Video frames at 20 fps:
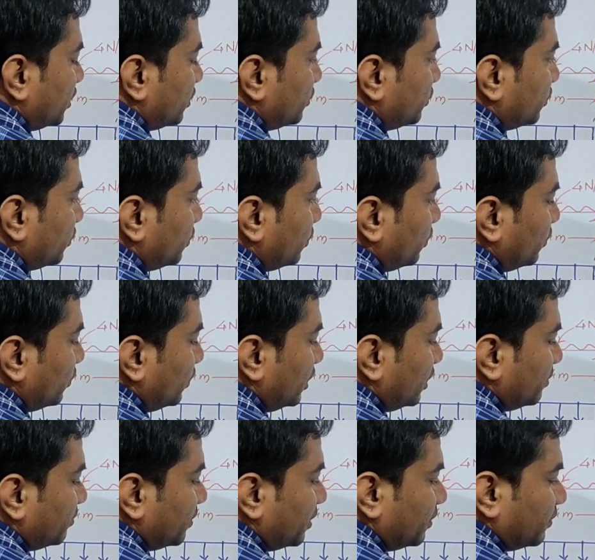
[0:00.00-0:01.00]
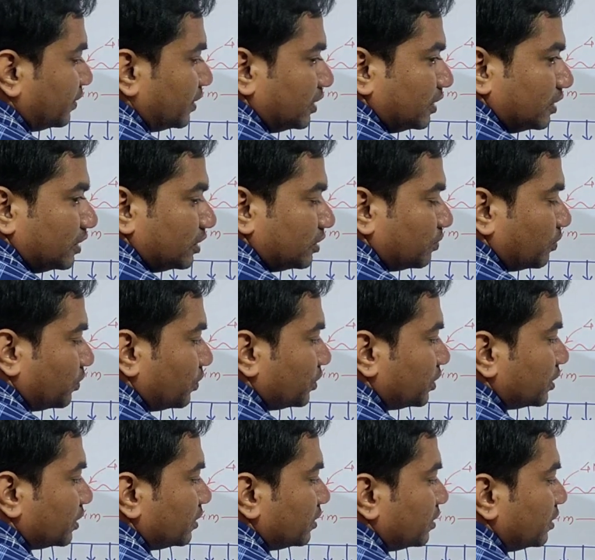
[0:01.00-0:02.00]
is no loading between in this
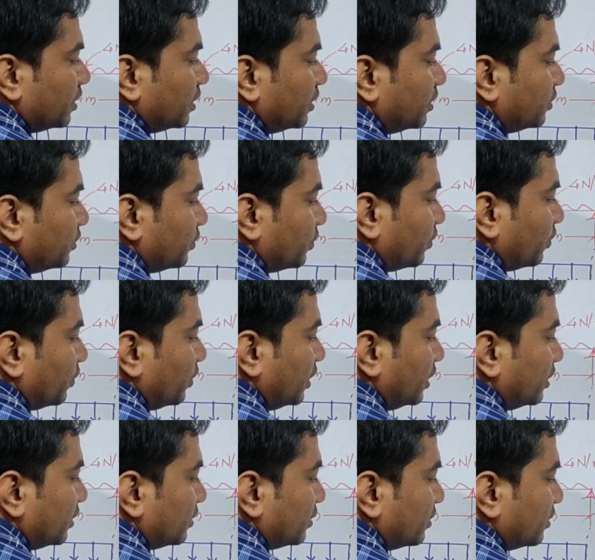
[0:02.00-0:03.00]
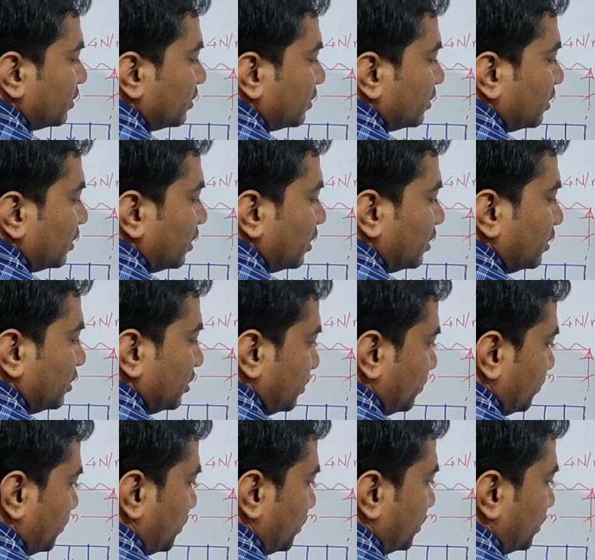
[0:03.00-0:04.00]
portion, there is no loading in this
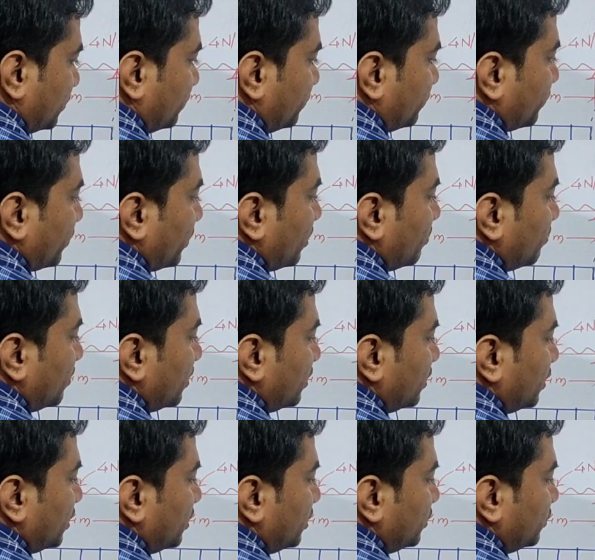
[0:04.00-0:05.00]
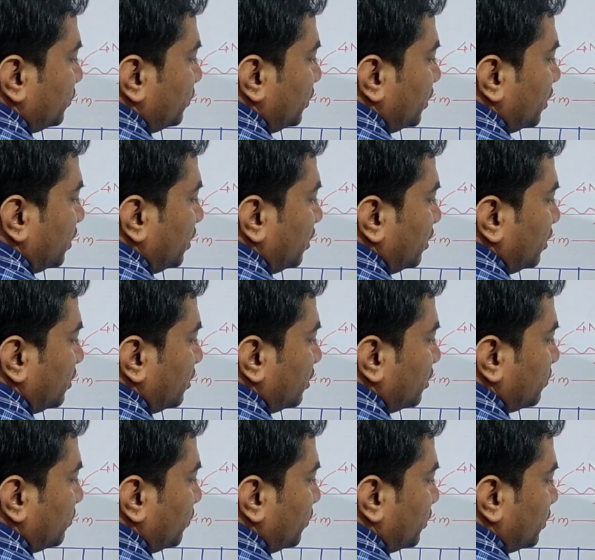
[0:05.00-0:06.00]
portion, but there is UDL in
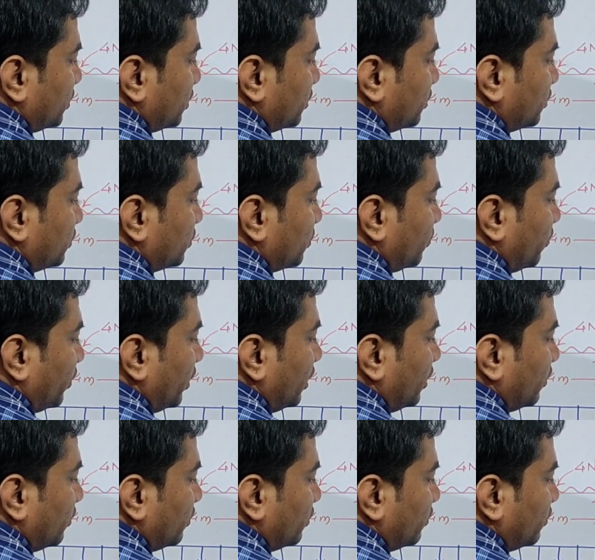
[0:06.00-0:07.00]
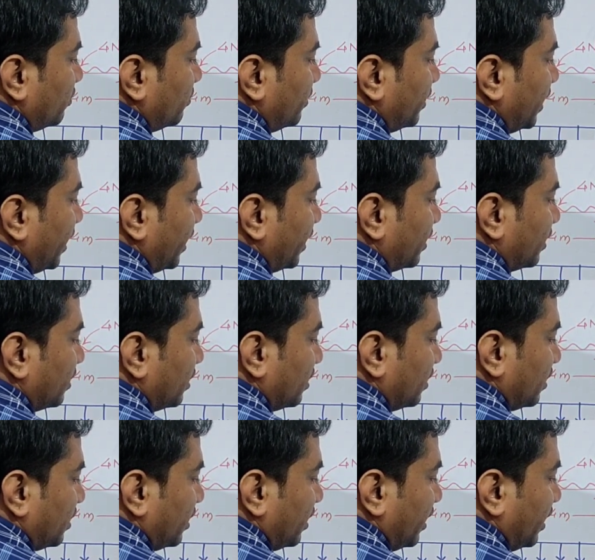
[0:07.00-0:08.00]
this portion. So point load will be act
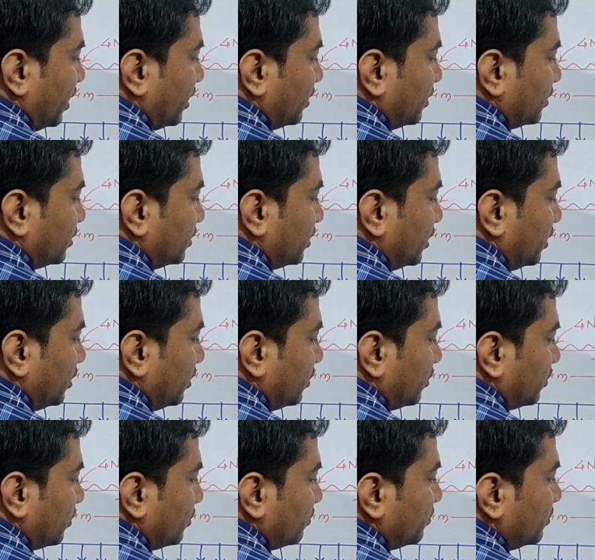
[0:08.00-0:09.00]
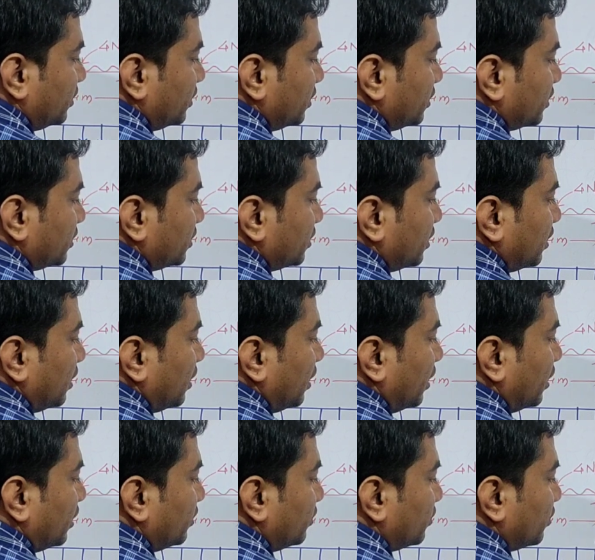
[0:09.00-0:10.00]
at the center of this
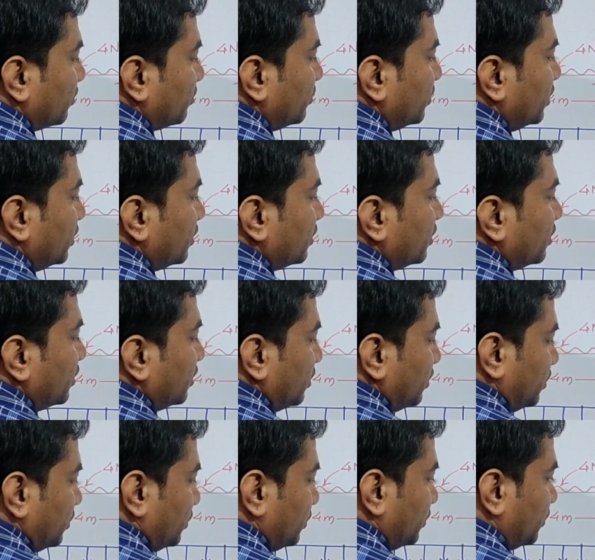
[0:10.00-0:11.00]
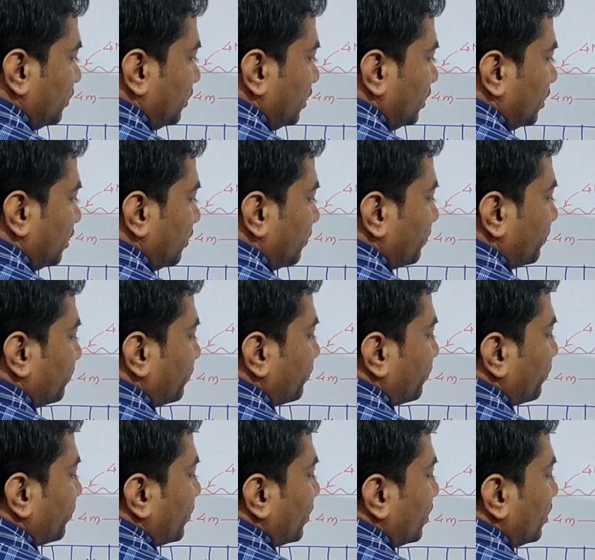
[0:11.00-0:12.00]
length of the UDL.
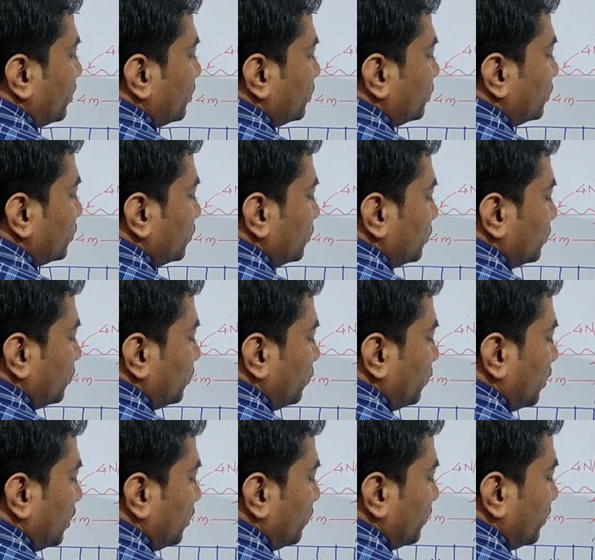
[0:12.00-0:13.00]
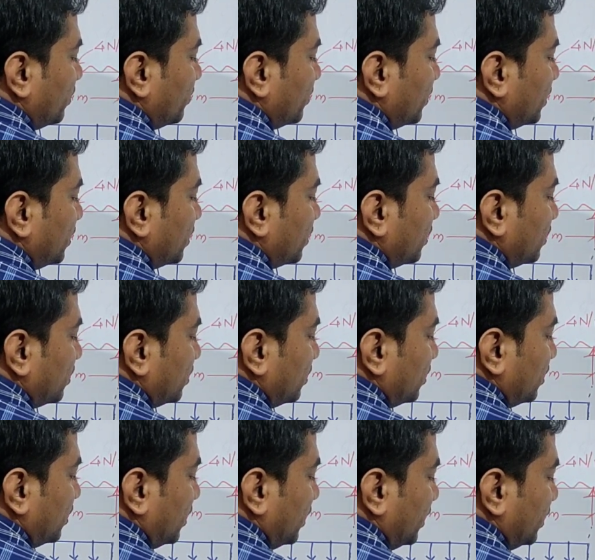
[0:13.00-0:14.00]
So what will be the
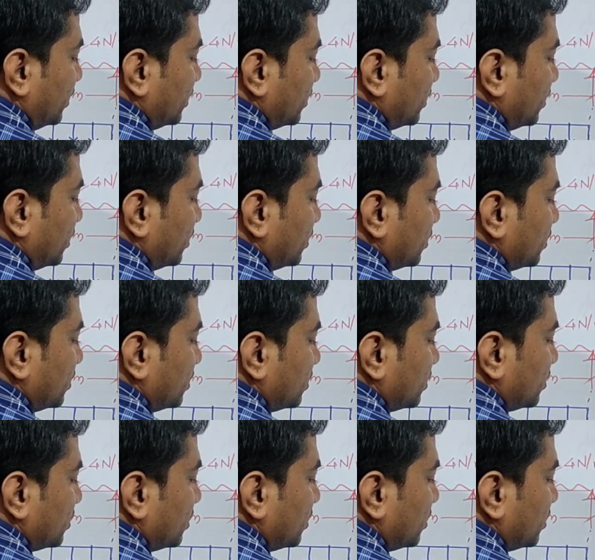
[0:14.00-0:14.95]
distance?